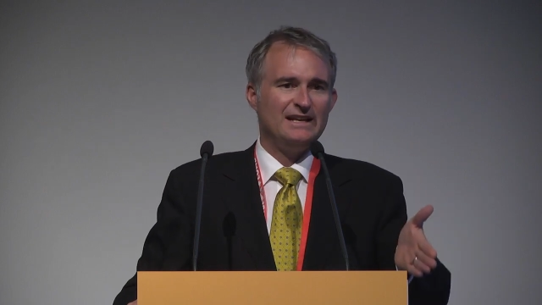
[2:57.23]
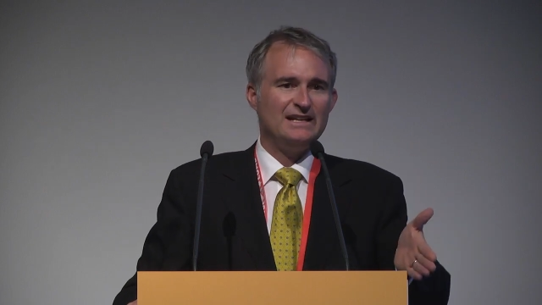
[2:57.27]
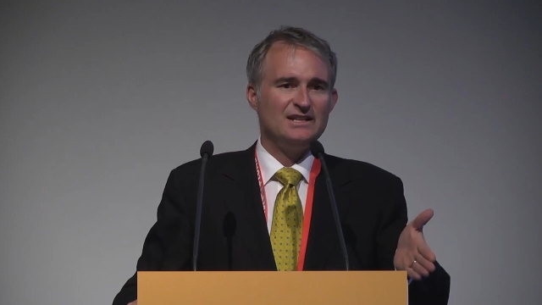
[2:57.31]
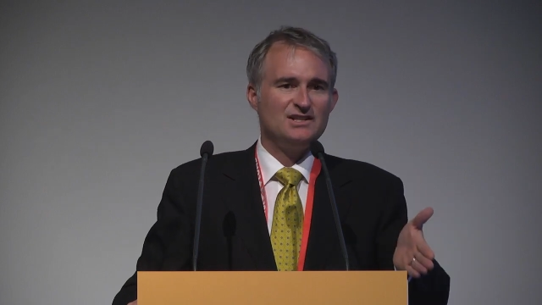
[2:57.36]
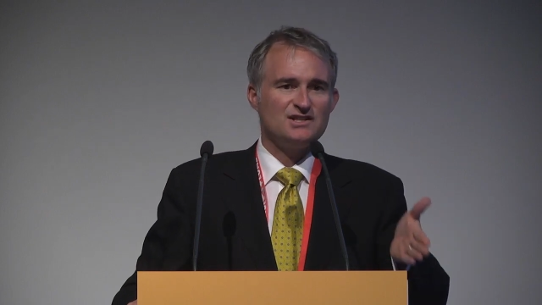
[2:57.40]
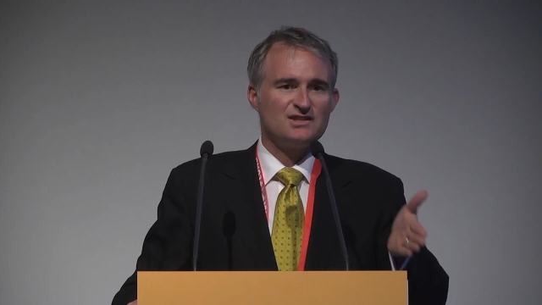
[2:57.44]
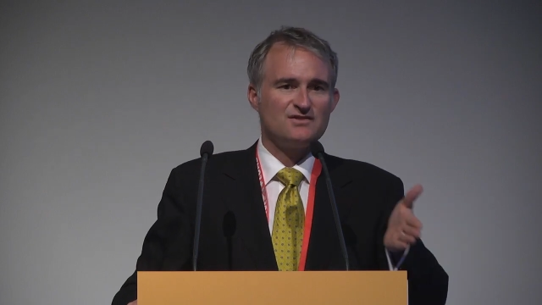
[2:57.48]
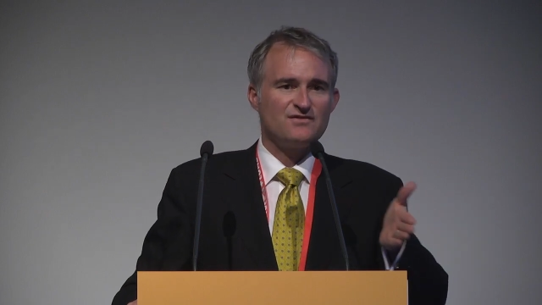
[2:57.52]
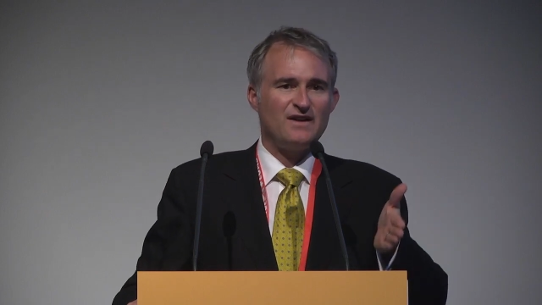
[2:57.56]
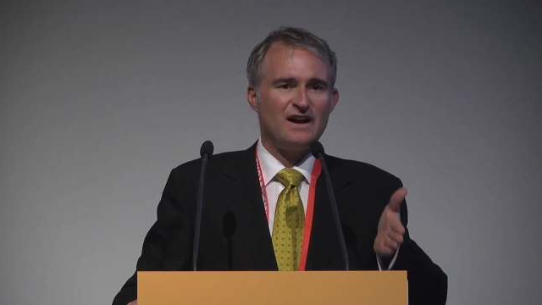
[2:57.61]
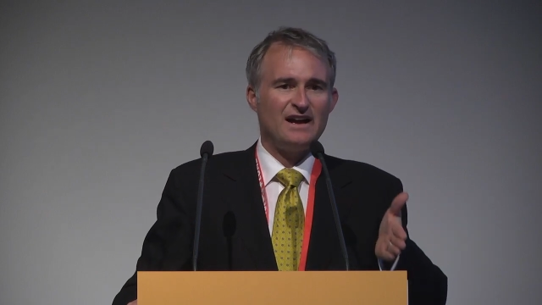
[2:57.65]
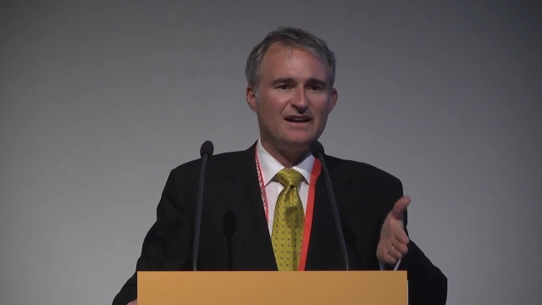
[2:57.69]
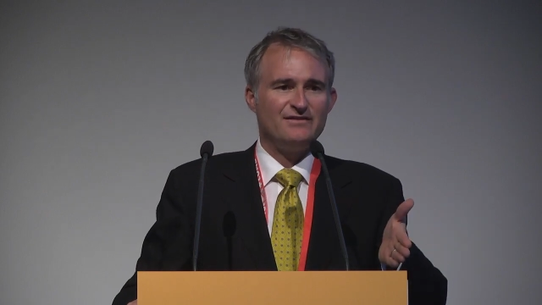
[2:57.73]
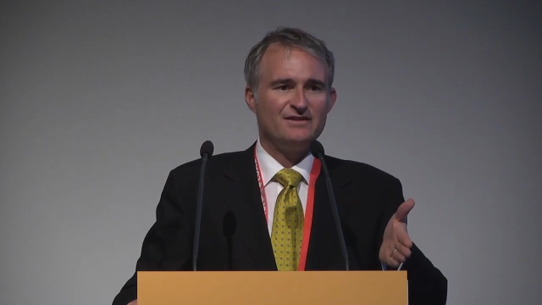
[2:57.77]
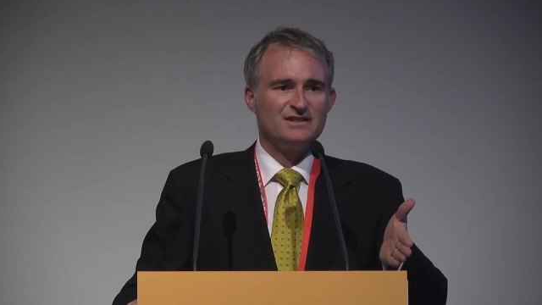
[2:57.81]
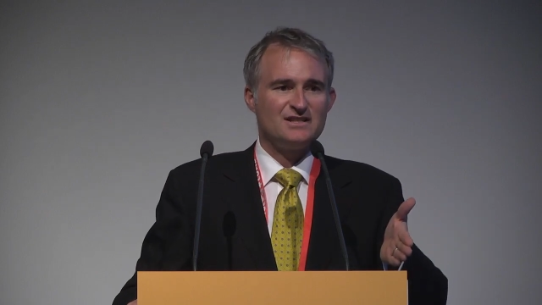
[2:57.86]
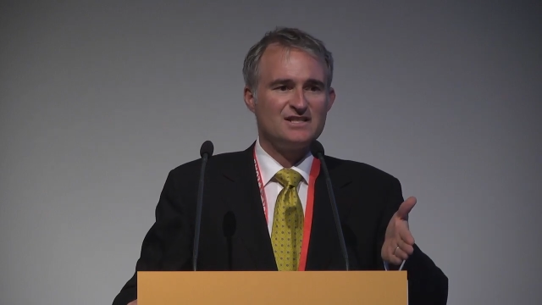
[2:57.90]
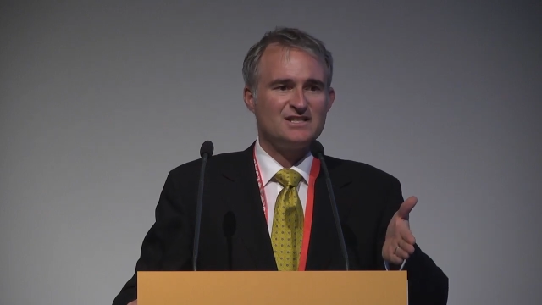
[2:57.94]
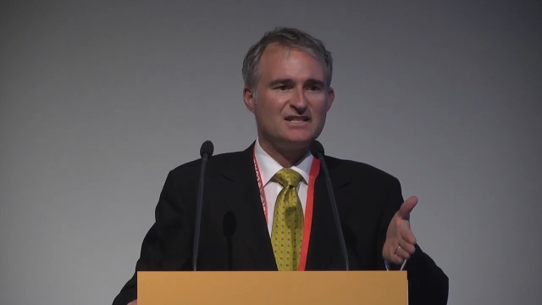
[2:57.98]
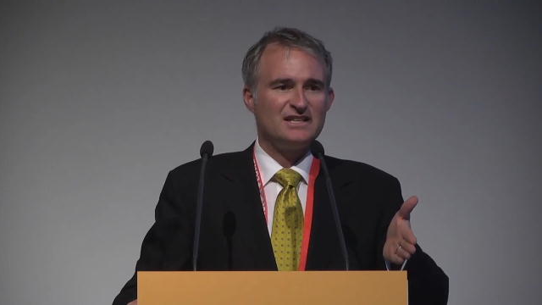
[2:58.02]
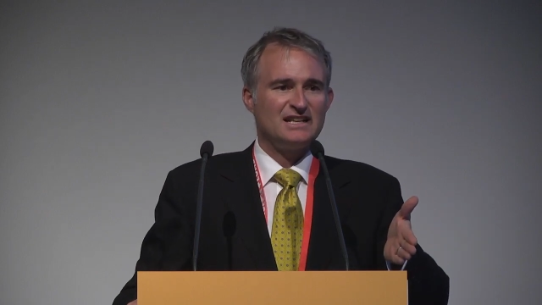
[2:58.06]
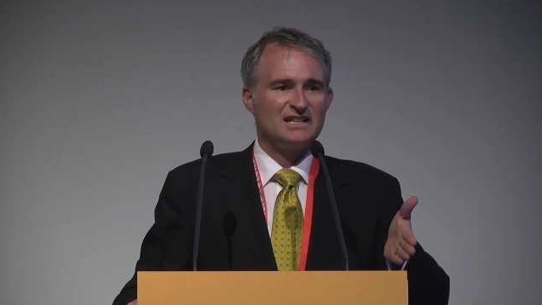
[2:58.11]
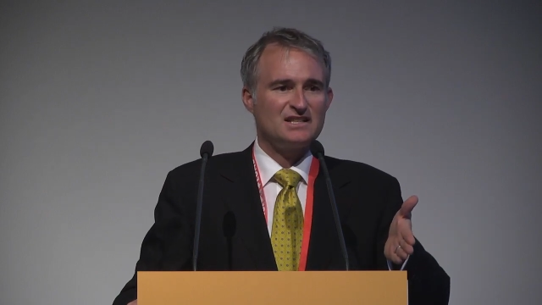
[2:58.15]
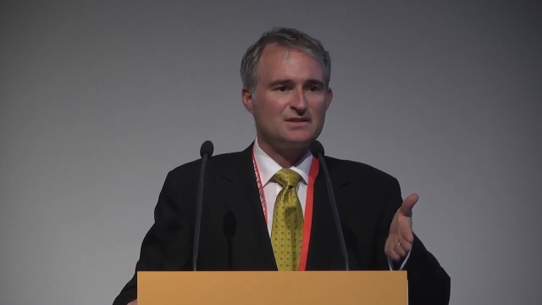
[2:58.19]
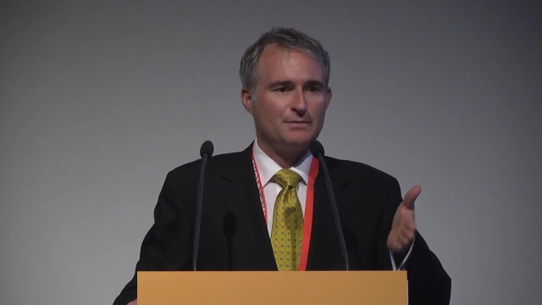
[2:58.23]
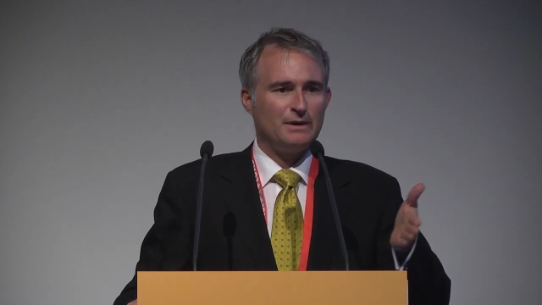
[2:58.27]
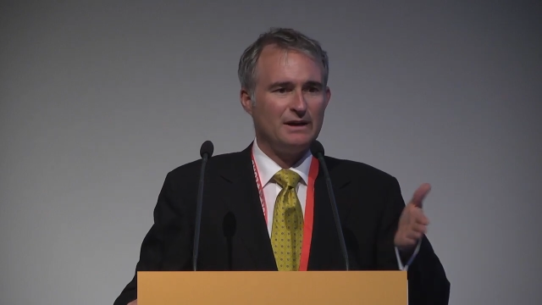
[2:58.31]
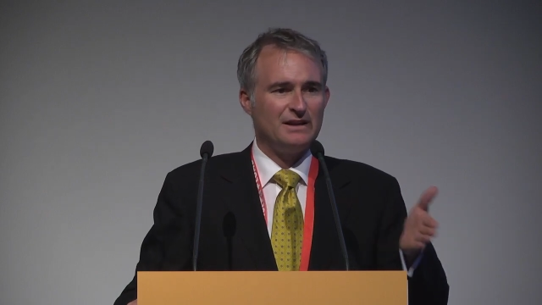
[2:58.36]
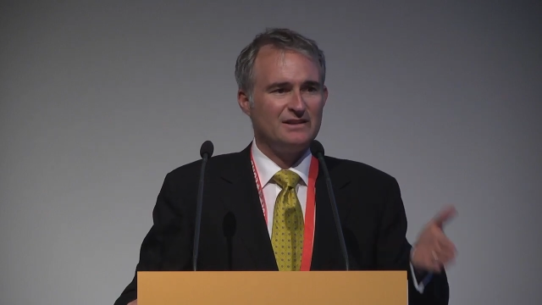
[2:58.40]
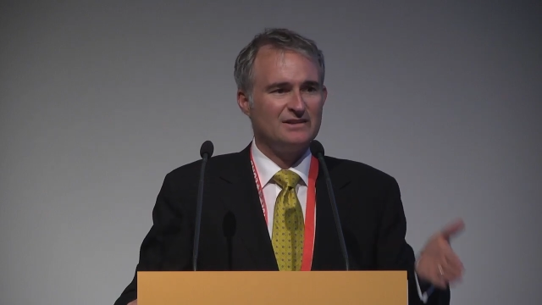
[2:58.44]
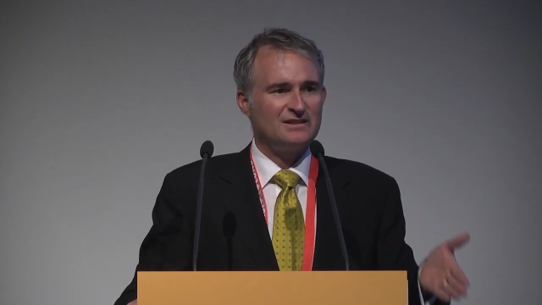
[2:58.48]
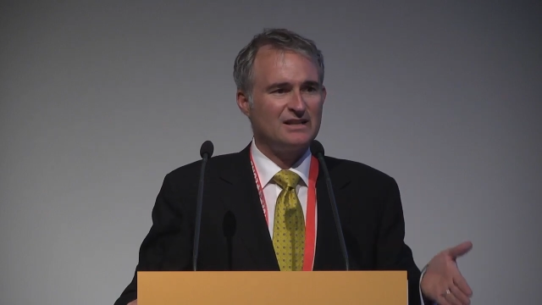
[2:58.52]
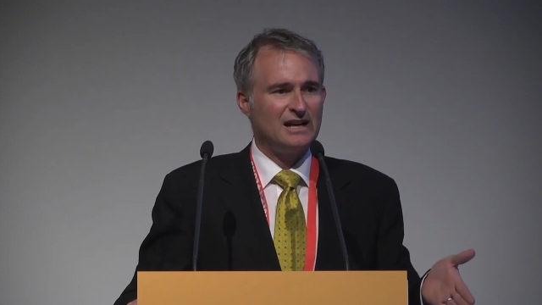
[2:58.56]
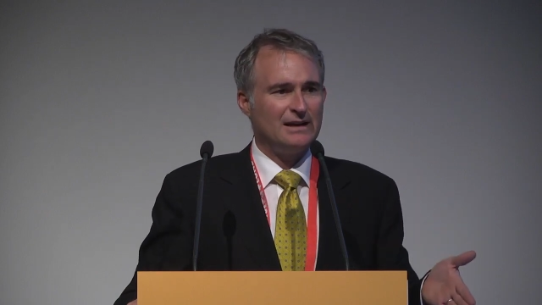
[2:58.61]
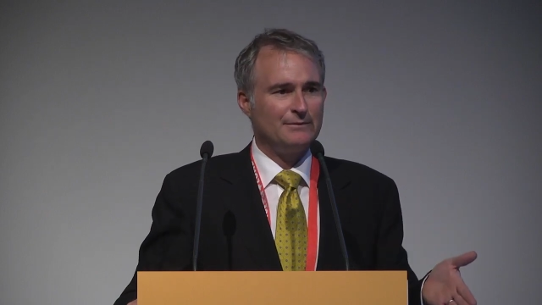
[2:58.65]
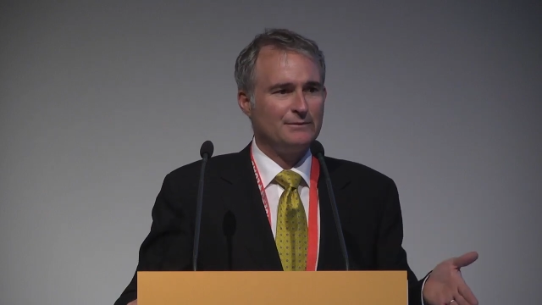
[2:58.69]
ages 5 and 6 by
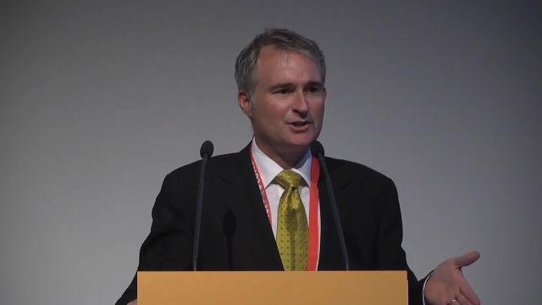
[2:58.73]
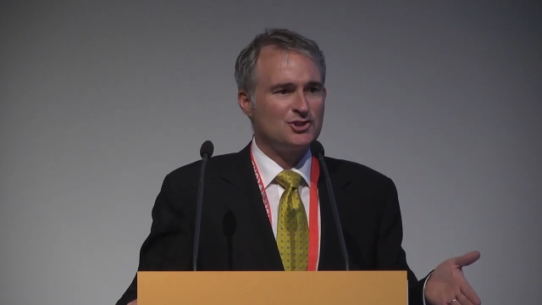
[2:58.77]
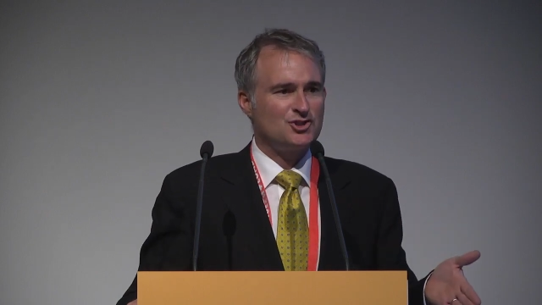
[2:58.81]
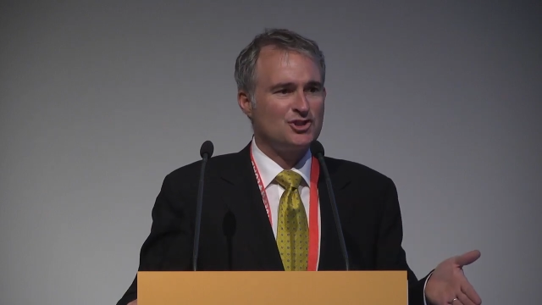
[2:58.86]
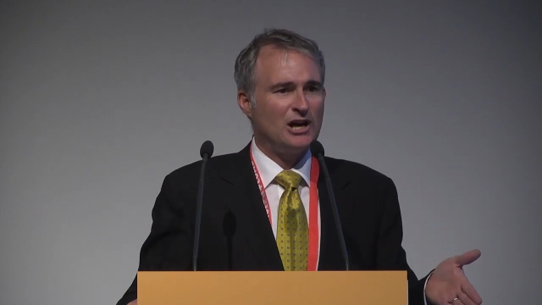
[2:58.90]
the time the